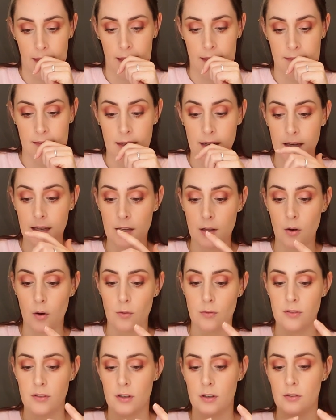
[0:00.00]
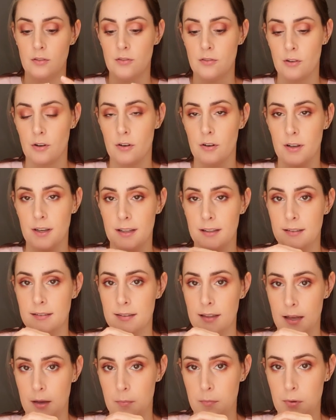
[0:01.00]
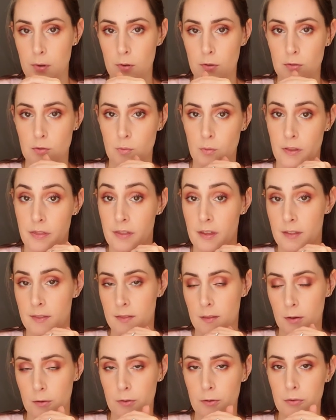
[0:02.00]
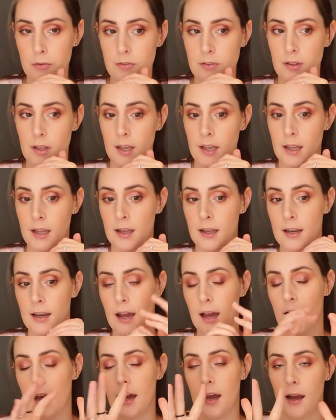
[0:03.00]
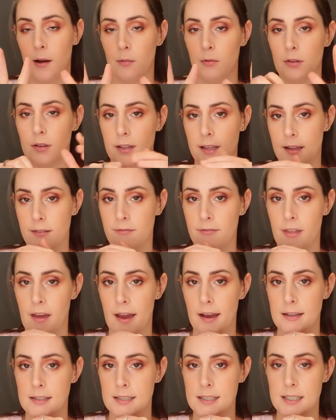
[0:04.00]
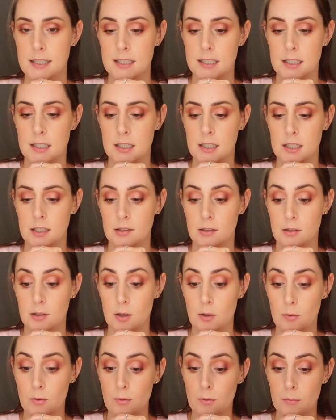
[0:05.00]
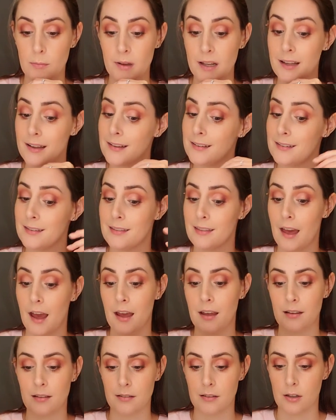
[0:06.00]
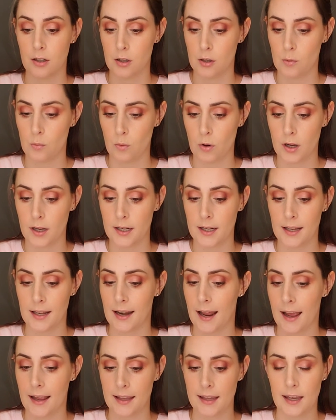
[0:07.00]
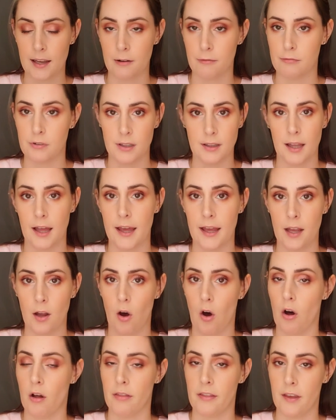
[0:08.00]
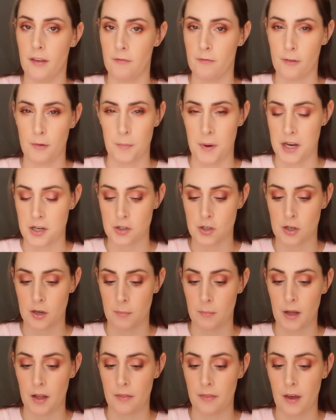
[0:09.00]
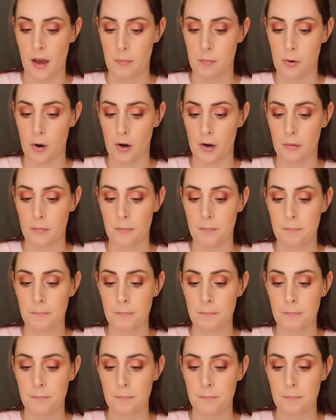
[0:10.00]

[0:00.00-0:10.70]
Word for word: And then he goes into certain examples within those, and I will leave that alone because that is a good one, and I can't relay all the information about that part.